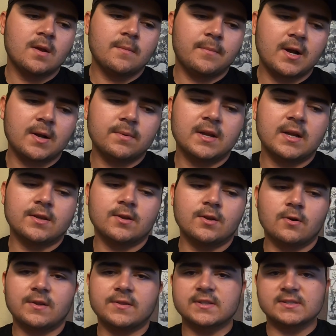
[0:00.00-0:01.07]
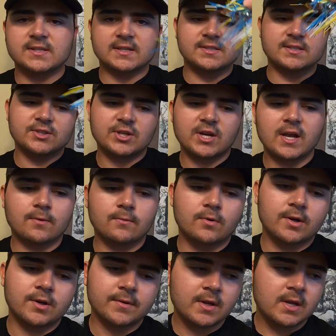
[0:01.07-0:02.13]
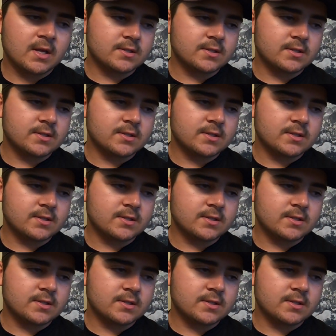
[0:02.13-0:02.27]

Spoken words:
Probably, you know, on the sexy shad one.